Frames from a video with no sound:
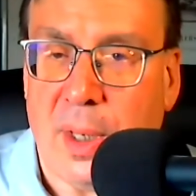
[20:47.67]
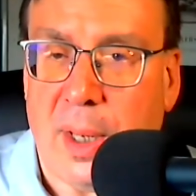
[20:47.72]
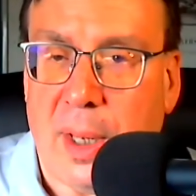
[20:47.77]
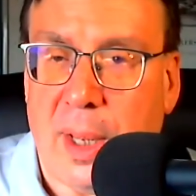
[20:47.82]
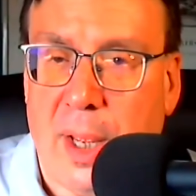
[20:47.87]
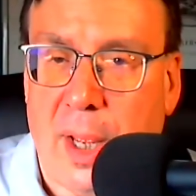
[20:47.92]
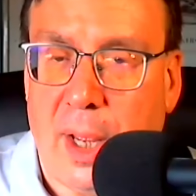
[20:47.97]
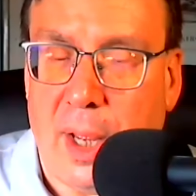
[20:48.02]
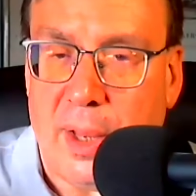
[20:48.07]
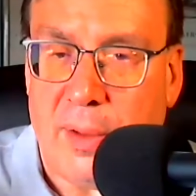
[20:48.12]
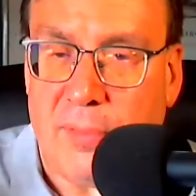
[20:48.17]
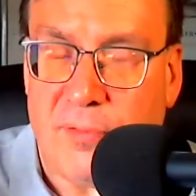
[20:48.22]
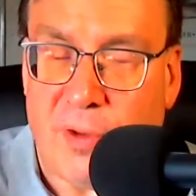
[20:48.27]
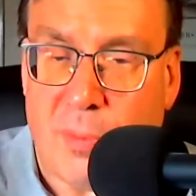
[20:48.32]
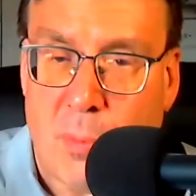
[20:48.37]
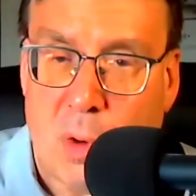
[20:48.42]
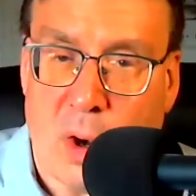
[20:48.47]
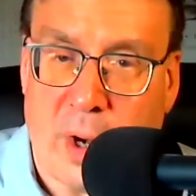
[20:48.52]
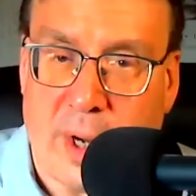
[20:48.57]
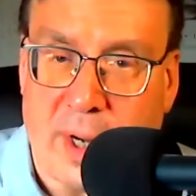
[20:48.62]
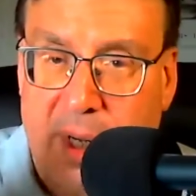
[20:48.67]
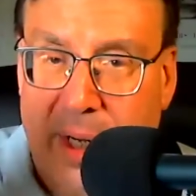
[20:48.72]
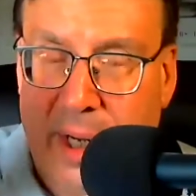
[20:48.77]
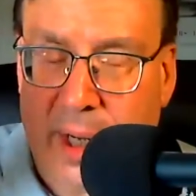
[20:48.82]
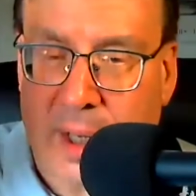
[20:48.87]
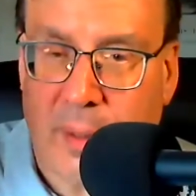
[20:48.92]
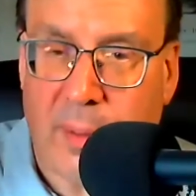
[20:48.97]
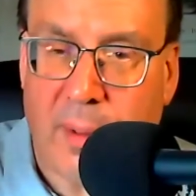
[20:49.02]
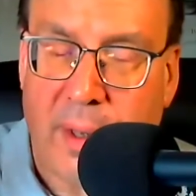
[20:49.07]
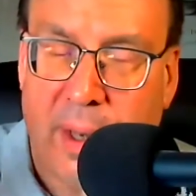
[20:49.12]
for
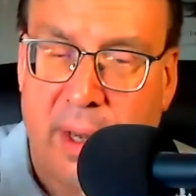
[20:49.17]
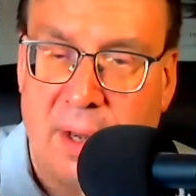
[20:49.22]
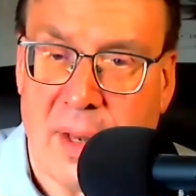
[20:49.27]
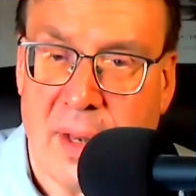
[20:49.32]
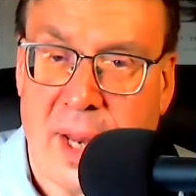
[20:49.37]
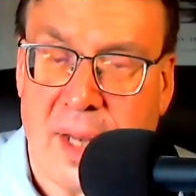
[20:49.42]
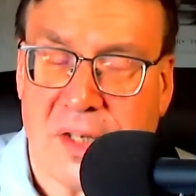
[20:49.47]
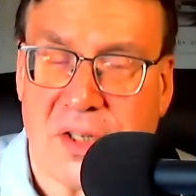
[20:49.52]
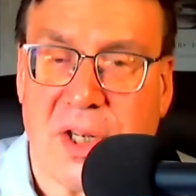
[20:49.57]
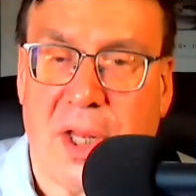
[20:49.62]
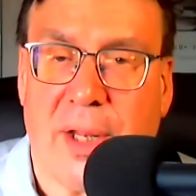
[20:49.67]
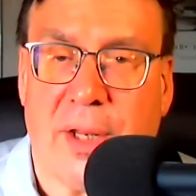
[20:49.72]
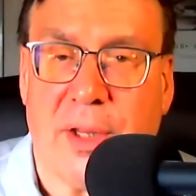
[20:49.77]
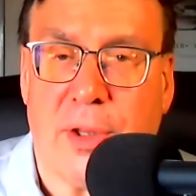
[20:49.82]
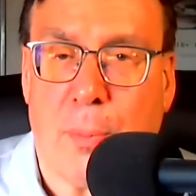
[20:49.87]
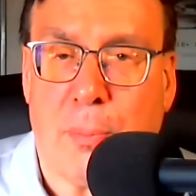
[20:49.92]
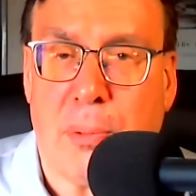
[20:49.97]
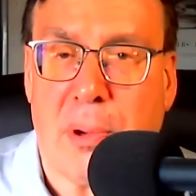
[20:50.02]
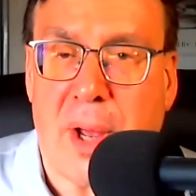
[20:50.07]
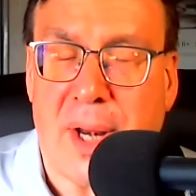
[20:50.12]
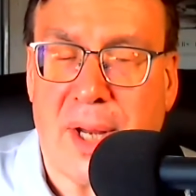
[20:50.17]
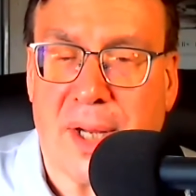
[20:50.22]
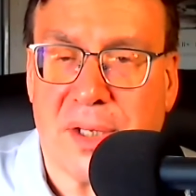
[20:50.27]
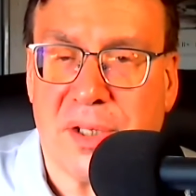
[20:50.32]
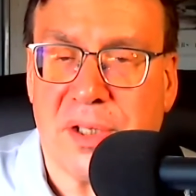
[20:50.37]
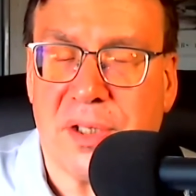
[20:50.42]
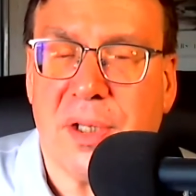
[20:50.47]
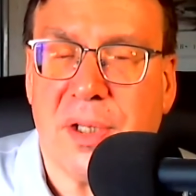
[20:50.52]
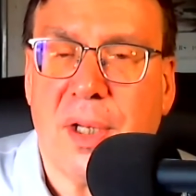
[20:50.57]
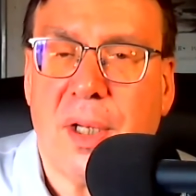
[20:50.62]
marketing and selling their
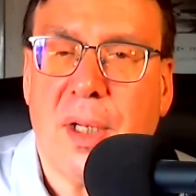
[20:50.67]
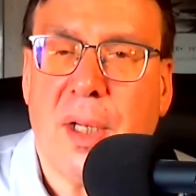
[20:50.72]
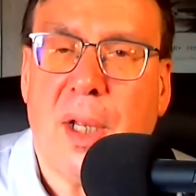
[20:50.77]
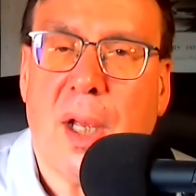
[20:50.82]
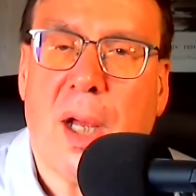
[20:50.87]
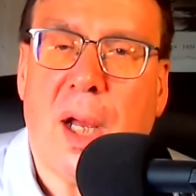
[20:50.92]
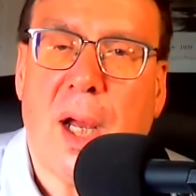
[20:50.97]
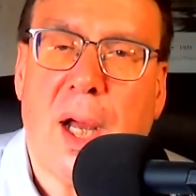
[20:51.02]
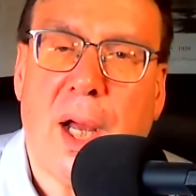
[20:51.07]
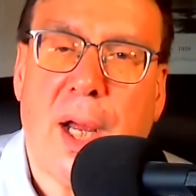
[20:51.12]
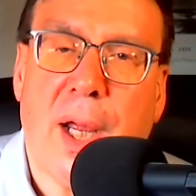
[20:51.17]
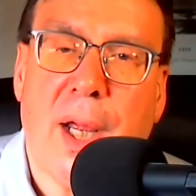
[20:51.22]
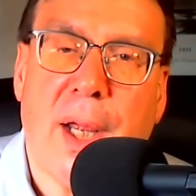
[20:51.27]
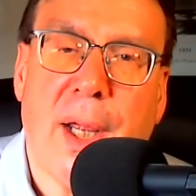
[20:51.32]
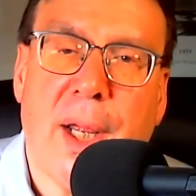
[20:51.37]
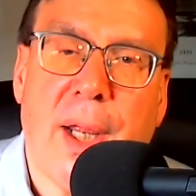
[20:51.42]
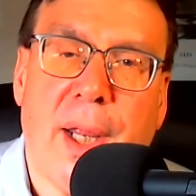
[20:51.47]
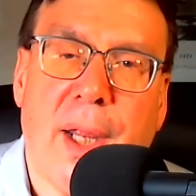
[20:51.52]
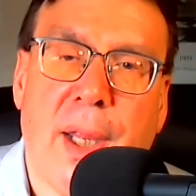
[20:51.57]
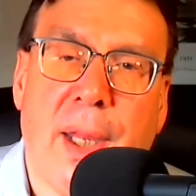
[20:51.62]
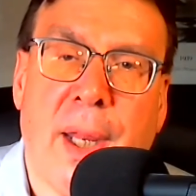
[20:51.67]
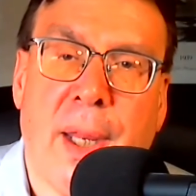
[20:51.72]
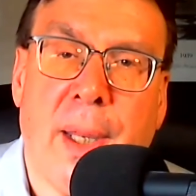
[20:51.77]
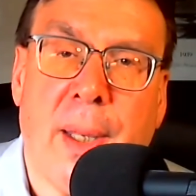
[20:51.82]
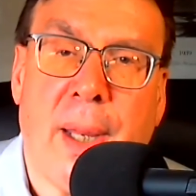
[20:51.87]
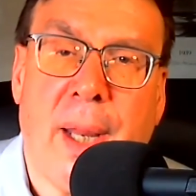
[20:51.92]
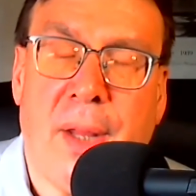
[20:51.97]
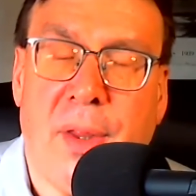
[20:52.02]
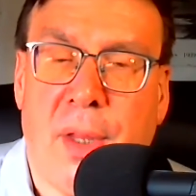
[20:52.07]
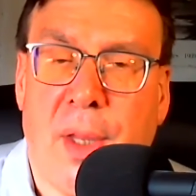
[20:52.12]
products
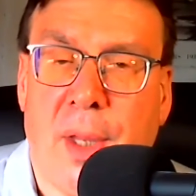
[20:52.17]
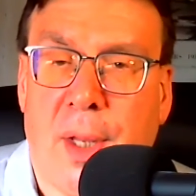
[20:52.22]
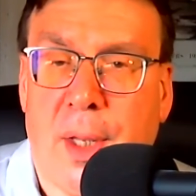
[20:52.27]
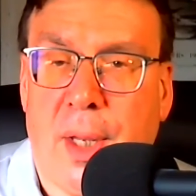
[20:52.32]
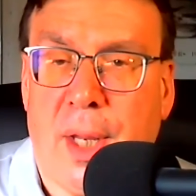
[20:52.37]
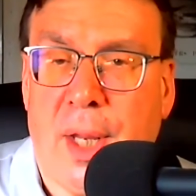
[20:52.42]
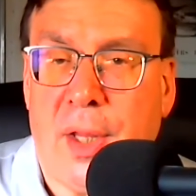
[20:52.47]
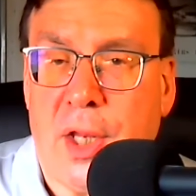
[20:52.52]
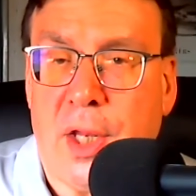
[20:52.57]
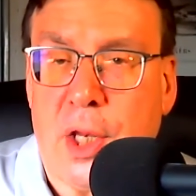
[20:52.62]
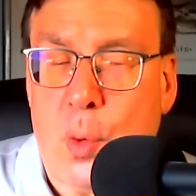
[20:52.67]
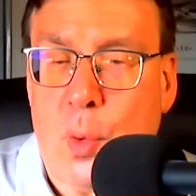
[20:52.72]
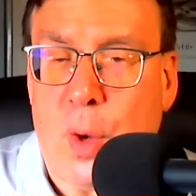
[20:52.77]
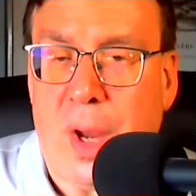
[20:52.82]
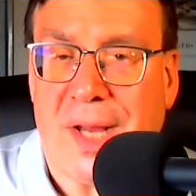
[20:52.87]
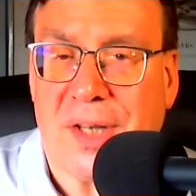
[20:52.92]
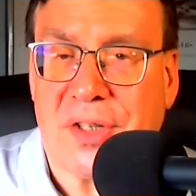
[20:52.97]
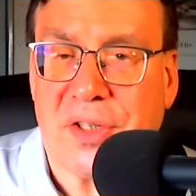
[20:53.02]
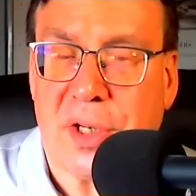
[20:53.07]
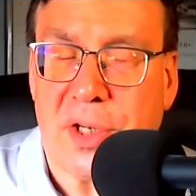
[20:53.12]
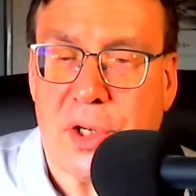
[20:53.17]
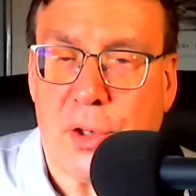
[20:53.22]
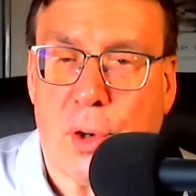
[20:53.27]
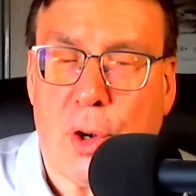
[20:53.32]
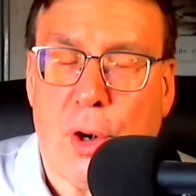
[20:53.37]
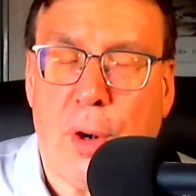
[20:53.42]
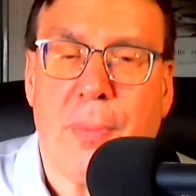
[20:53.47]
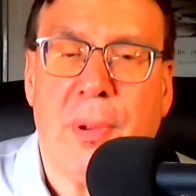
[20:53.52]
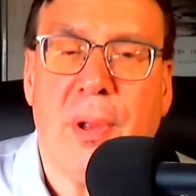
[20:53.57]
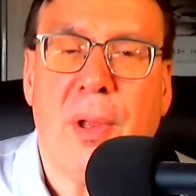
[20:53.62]
in the U.S. and
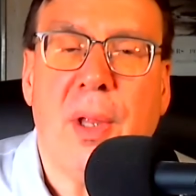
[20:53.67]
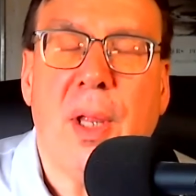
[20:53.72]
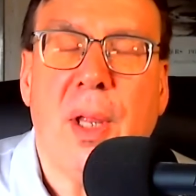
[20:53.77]
Europe.